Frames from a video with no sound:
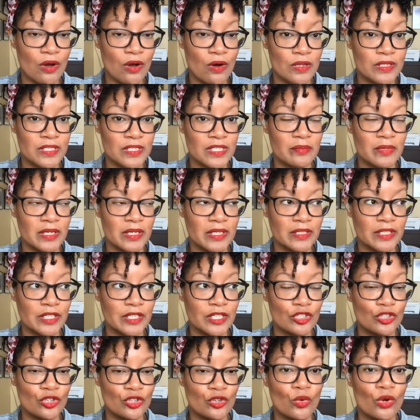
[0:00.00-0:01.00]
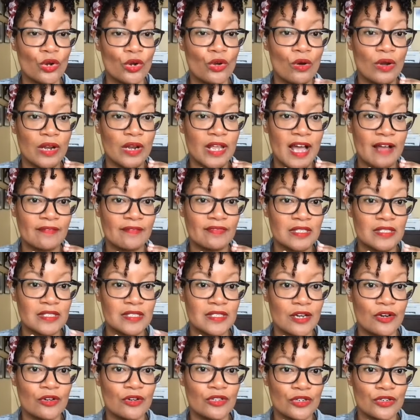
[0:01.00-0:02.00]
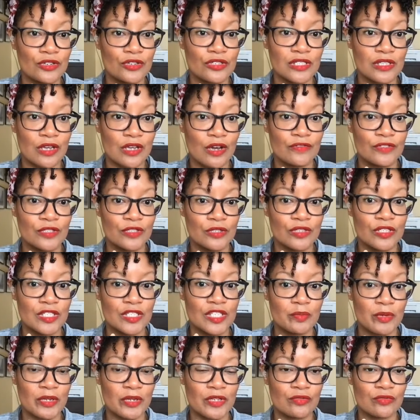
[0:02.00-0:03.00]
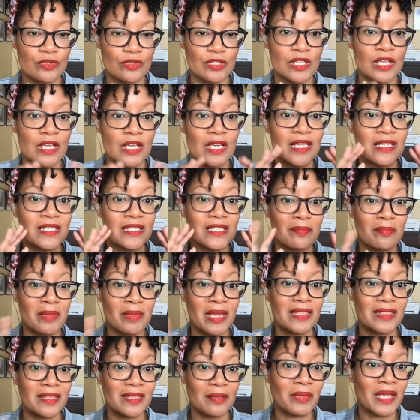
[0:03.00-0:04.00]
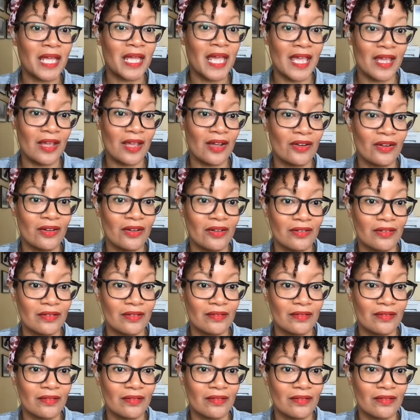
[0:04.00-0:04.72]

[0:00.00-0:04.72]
ultimately you are going to have to sell yourself to dispensaries to make them care.